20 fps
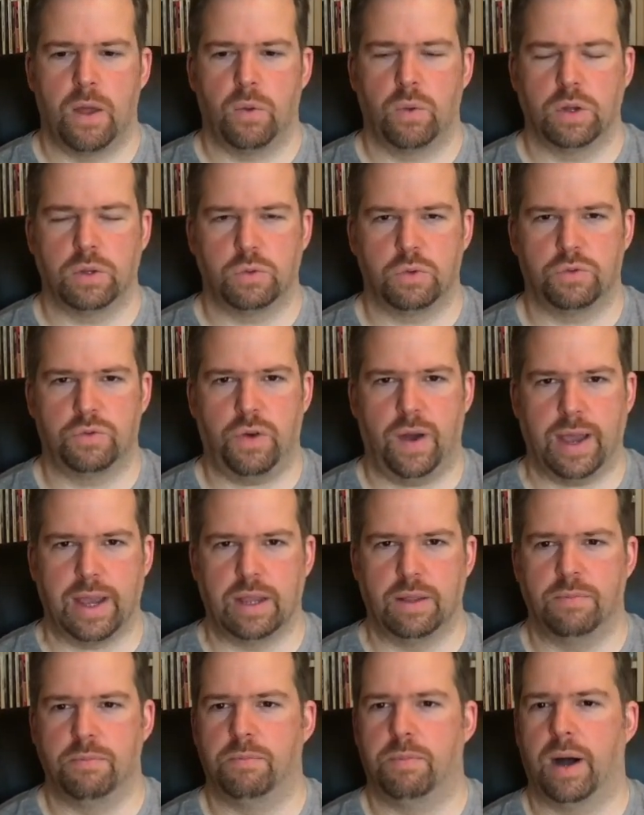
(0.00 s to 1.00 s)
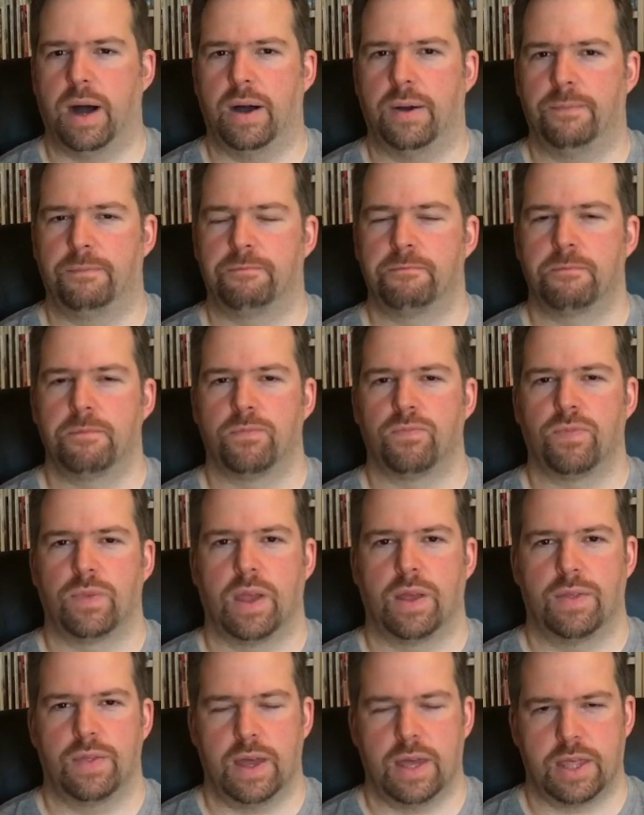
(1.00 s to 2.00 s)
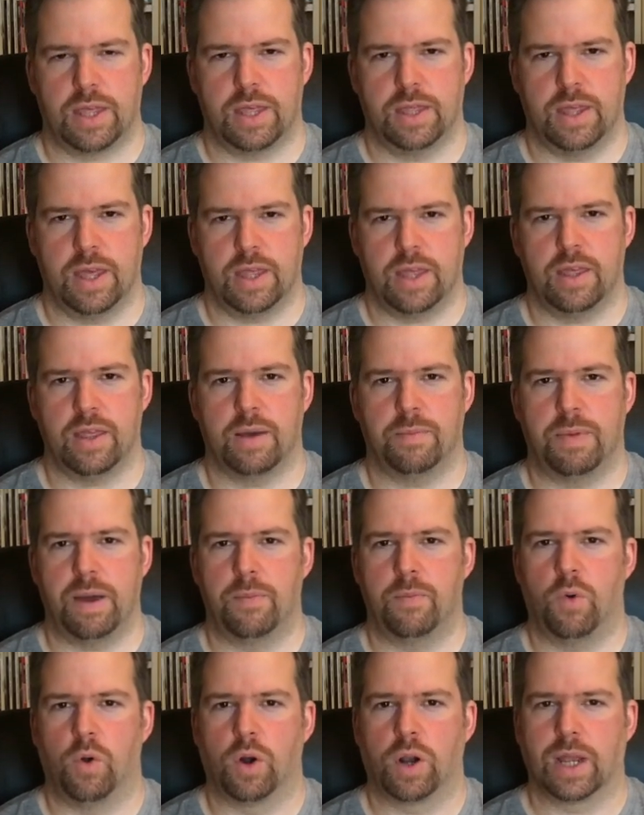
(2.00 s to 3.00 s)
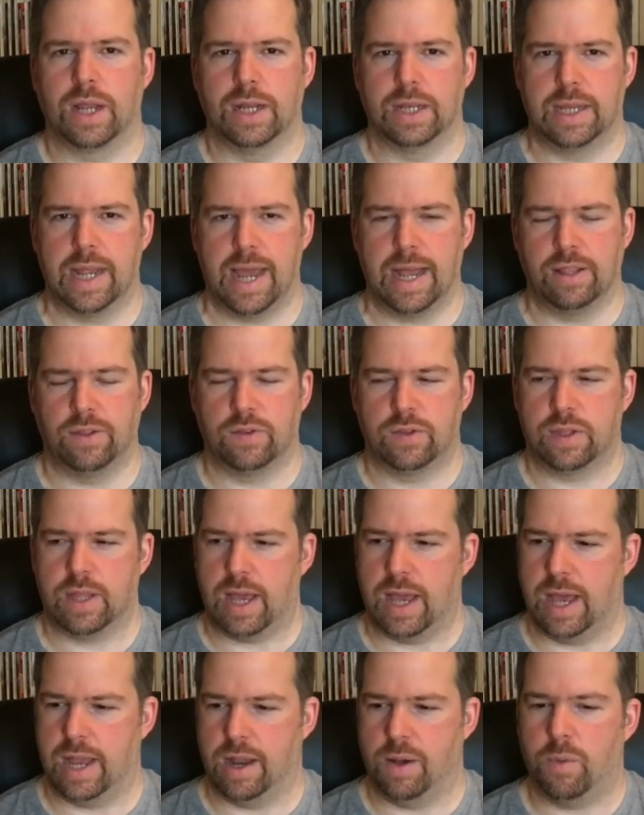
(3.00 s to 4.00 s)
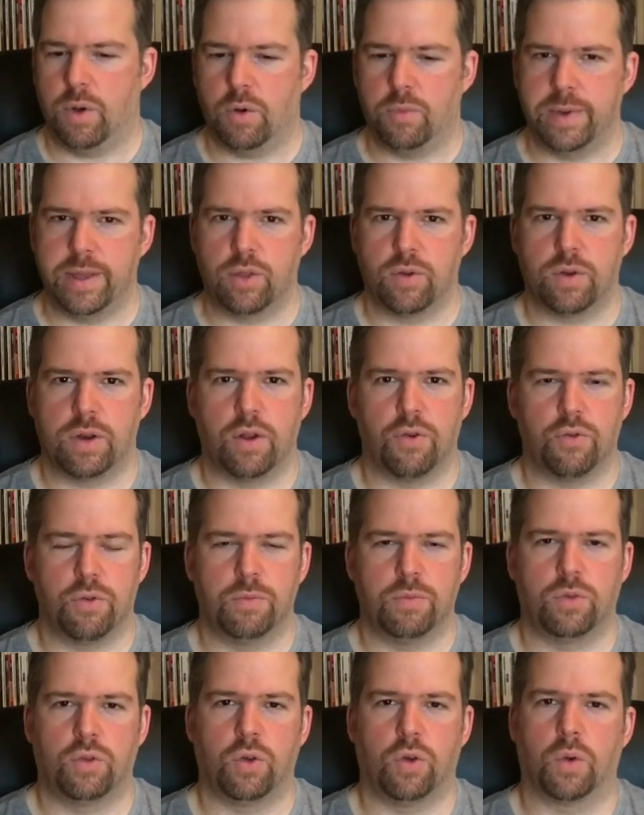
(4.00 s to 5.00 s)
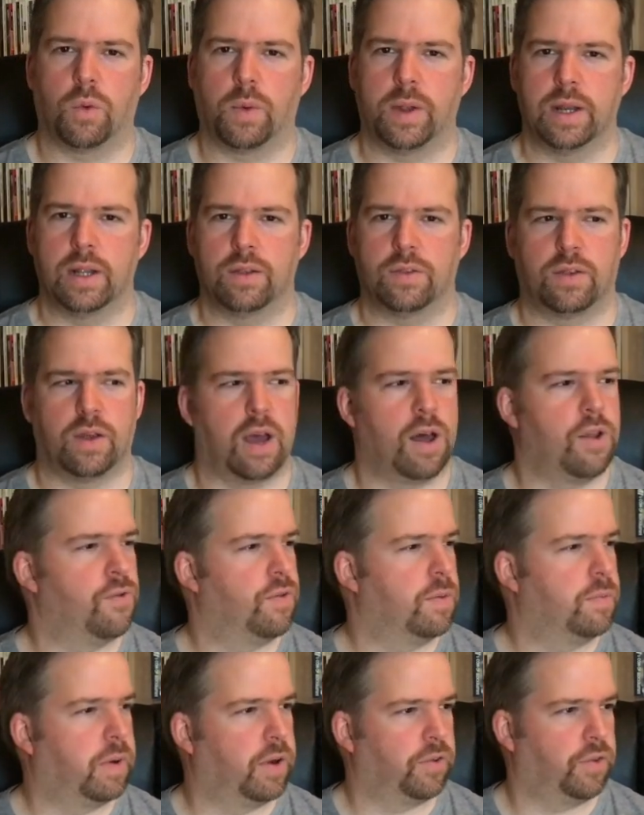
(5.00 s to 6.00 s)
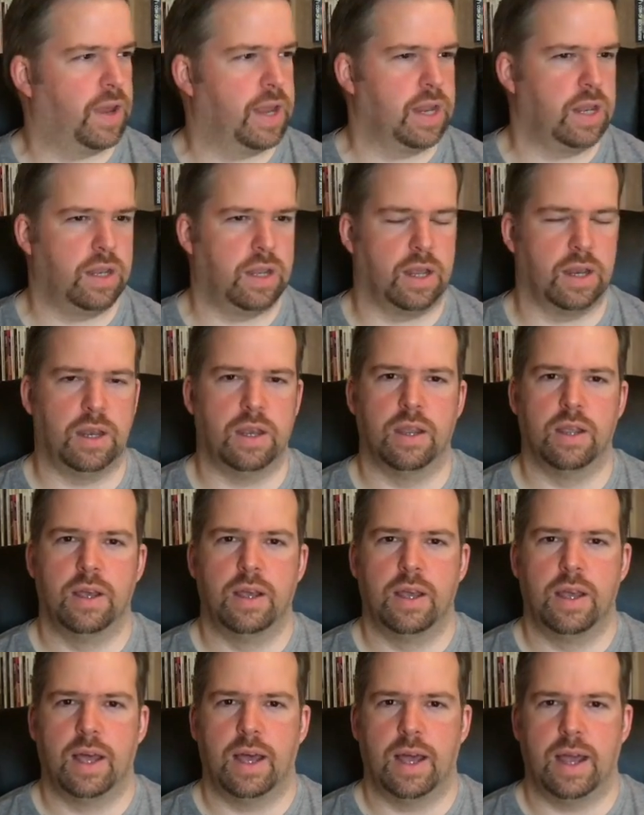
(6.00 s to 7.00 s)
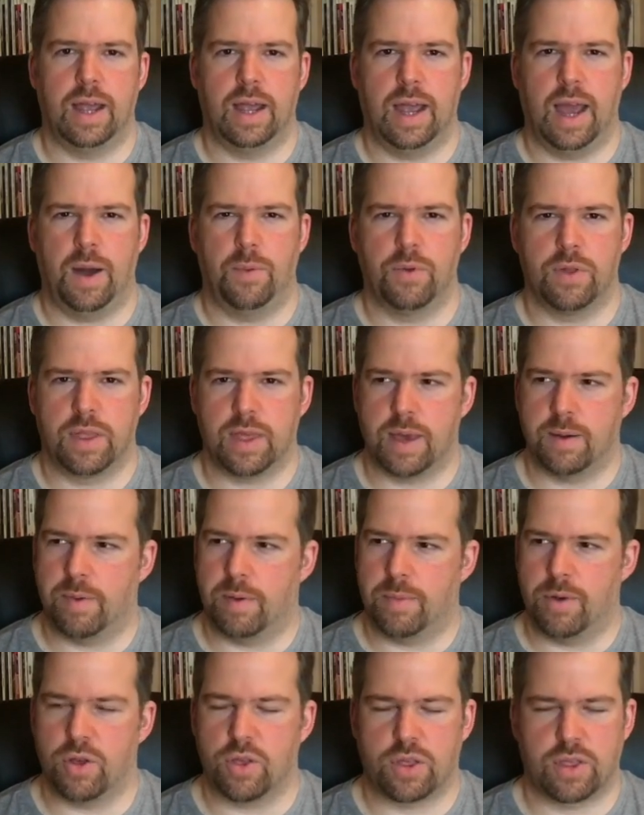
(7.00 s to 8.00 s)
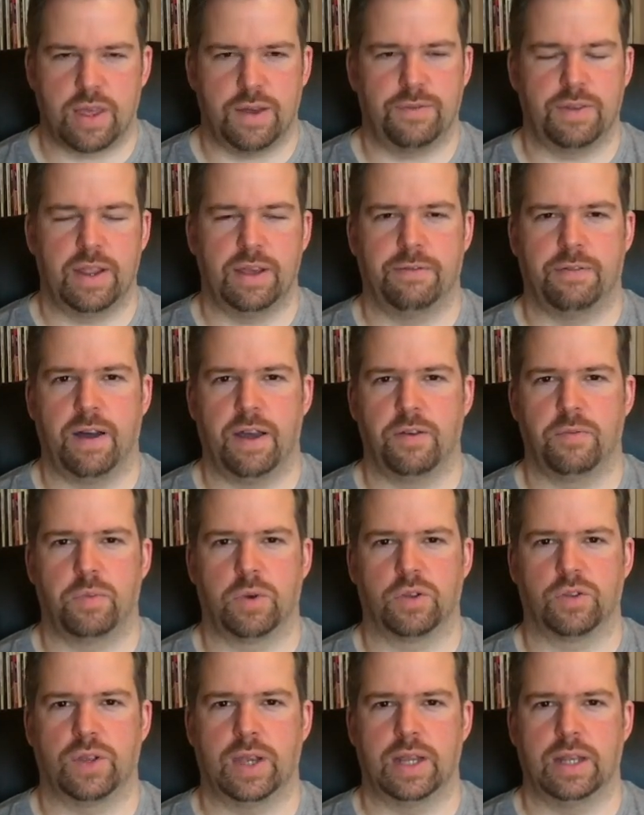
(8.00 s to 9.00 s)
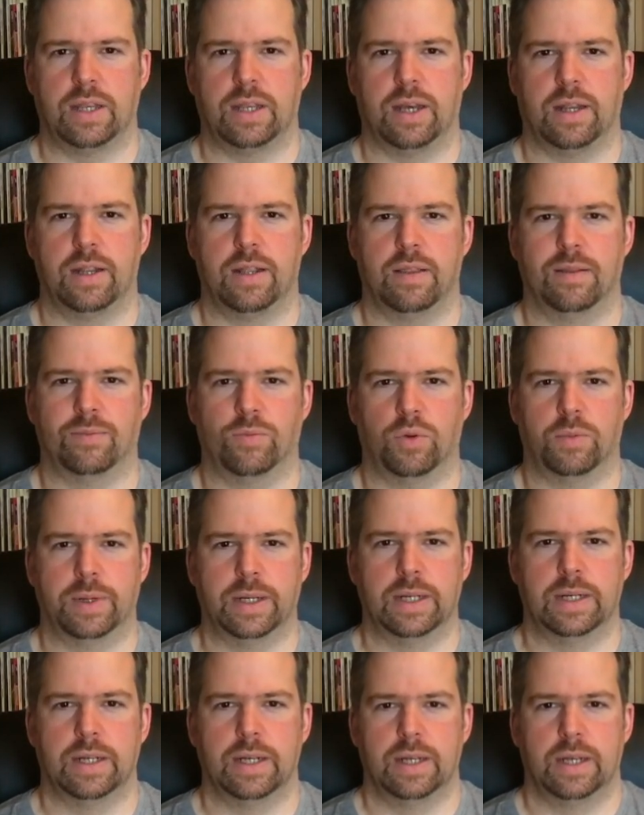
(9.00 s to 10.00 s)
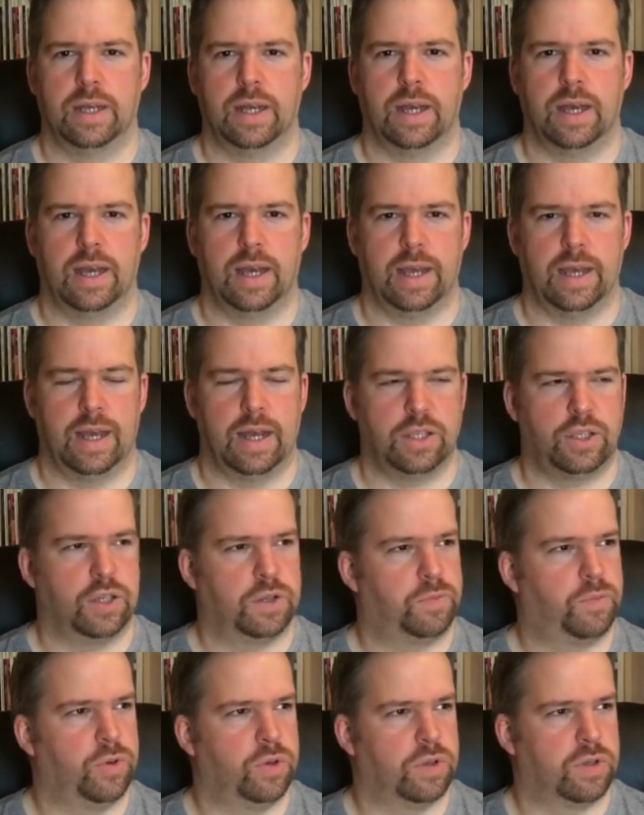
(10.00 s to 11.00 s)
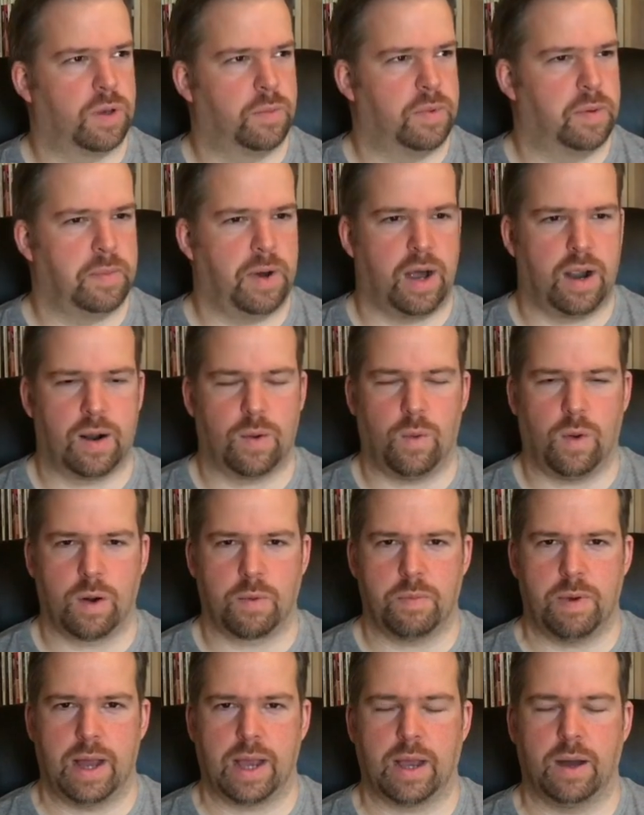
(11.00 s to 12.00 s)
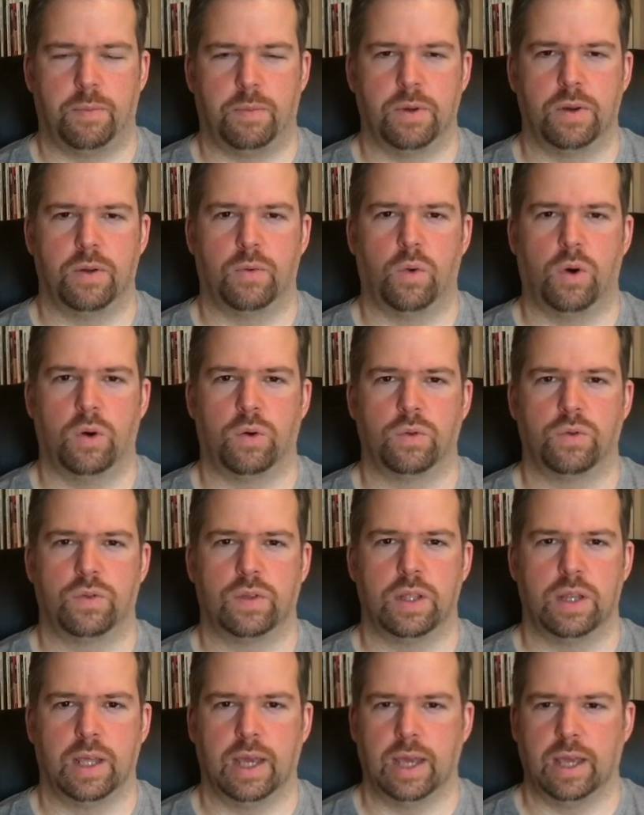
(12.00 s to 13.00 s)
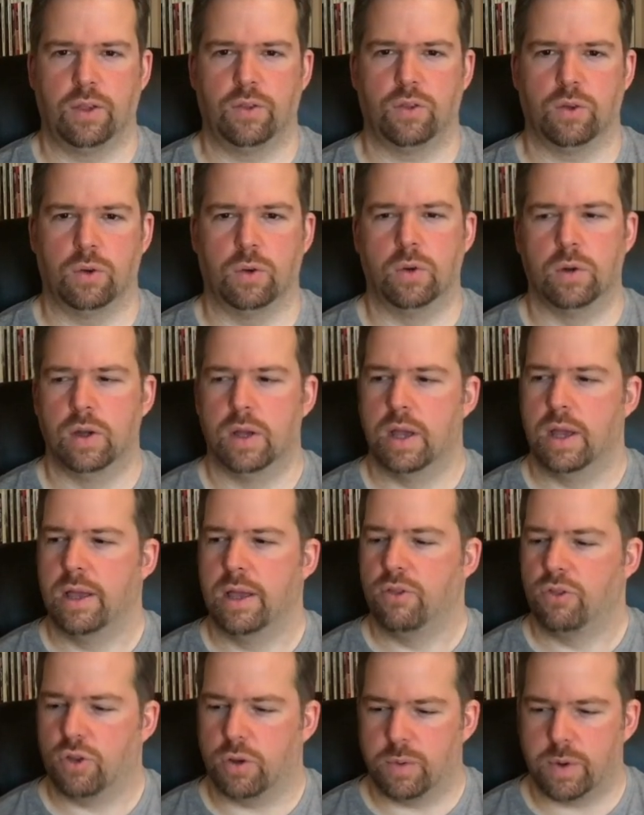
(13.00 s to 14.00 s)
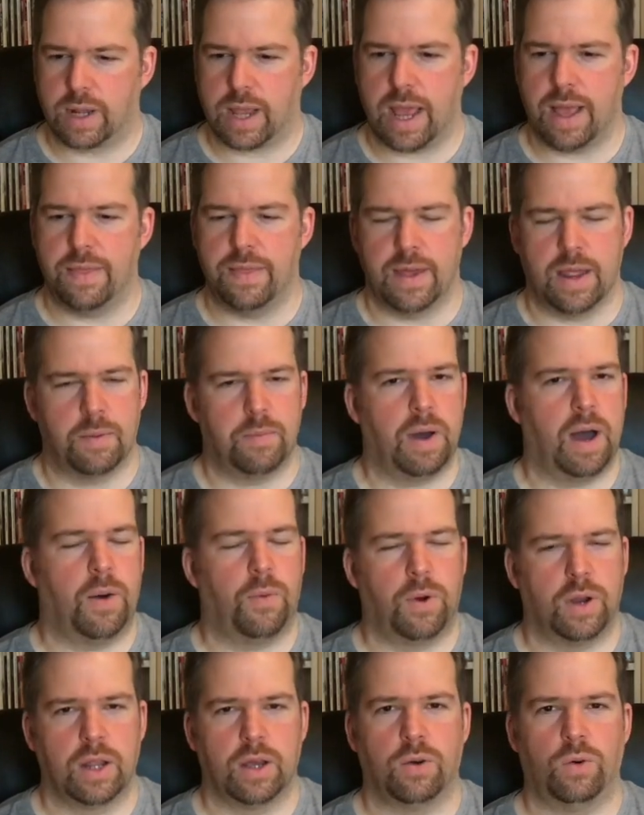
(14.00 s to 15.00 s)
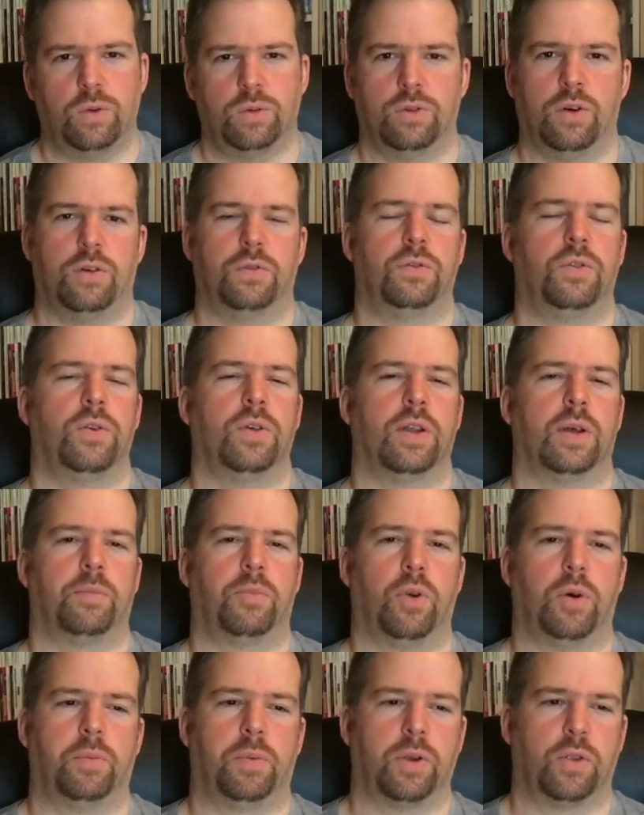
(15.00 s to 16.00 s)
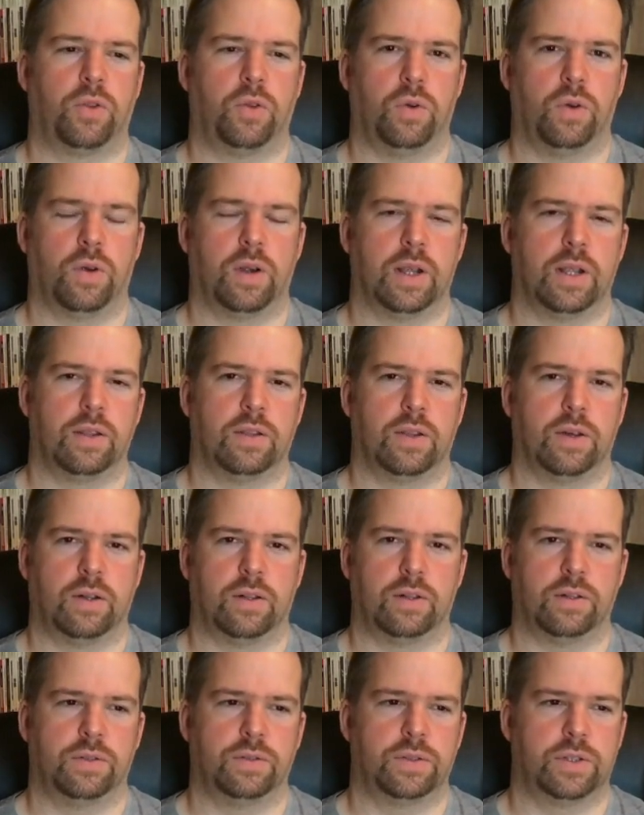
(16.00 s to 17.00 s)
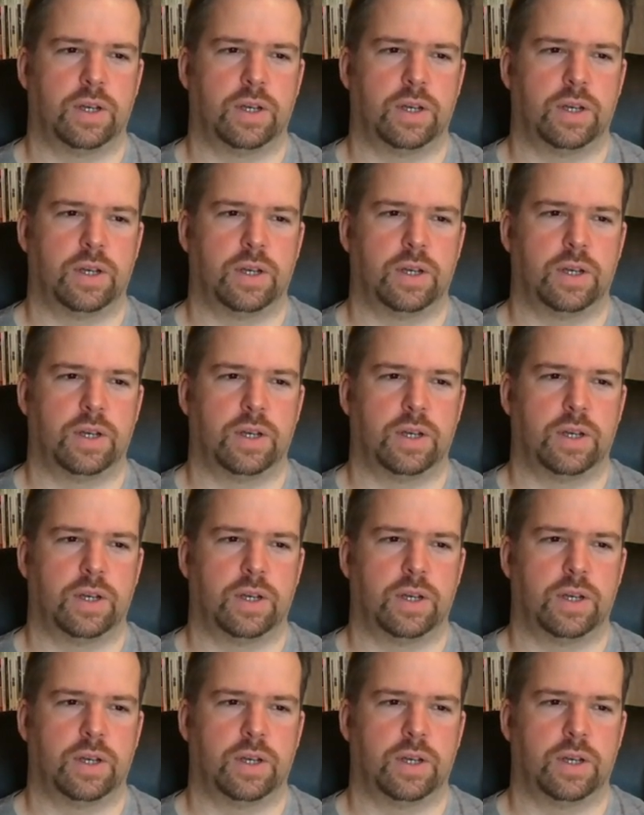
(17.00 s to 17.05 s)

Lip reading: which was fine, but this is a bit more condensed, and I will be doing a room tour when it's 100% done. I would say I'm about 75% done at the moment. I just put some of my artwork back up on the walls today, so we're getting there, but I want to hold off doing a proper tour until